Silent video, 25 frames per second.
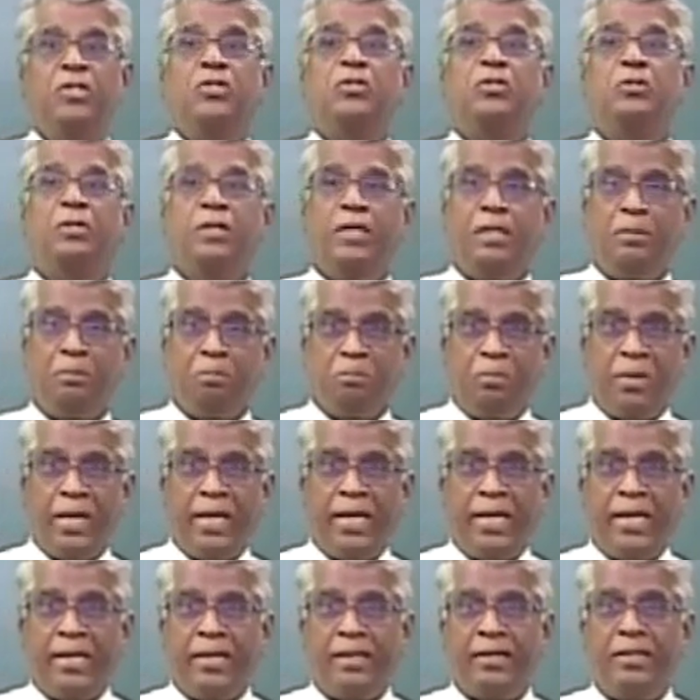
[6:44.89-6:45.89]
to
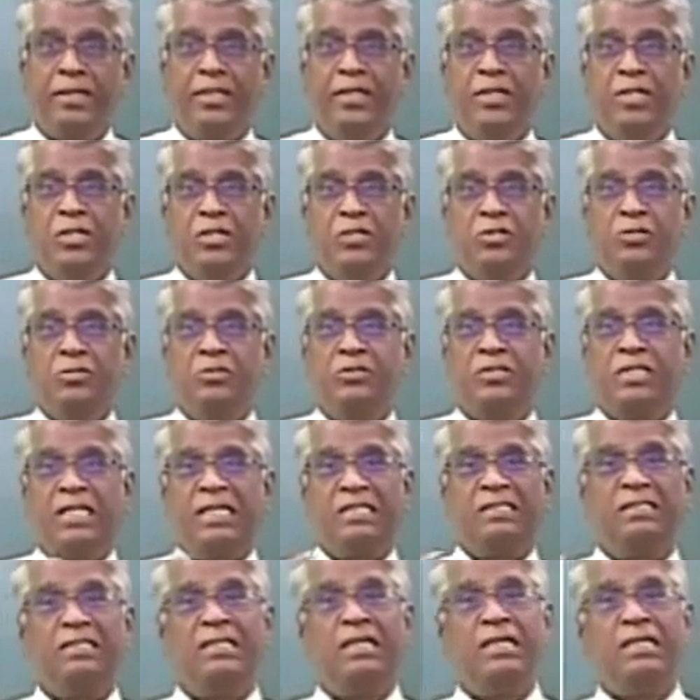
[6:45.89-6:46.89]
repair, to
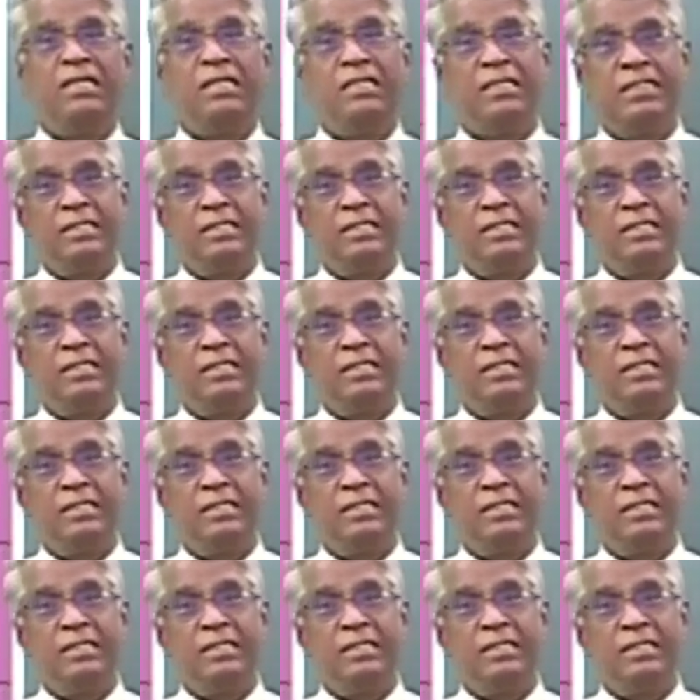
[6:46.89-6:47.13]
dig the